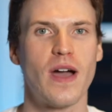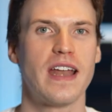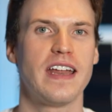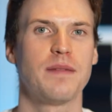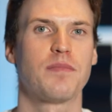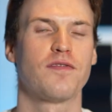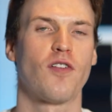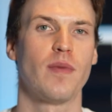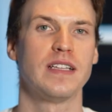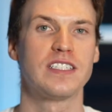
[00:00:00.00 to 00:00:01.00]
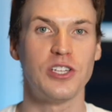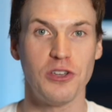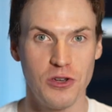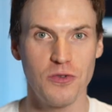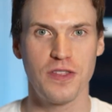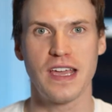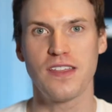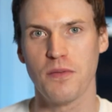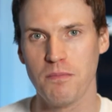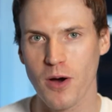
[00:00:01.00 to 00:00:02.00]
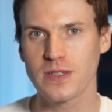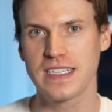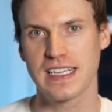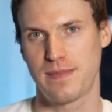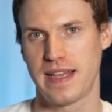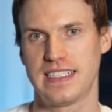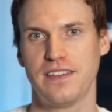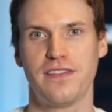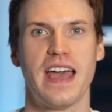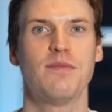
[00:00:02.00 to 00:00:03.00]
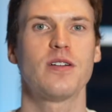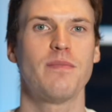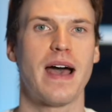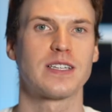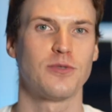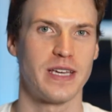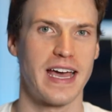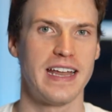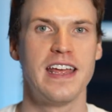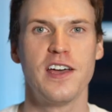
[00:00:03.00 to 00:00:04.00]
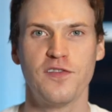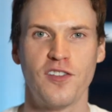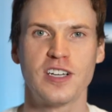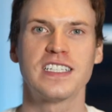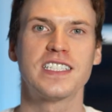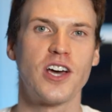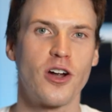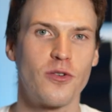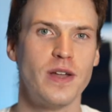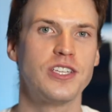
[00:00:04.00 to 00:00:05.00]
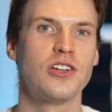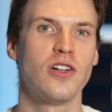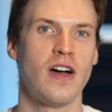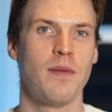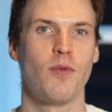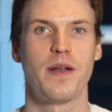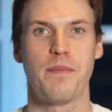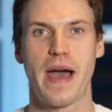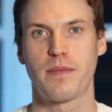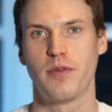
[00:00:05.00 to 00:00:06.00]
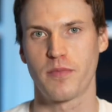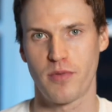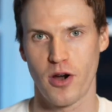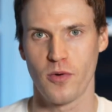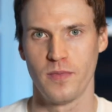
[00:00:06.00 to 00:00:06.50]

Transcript: editing performance do you think the most expensive M1 Max will get versus the original M1 MacBook Pro?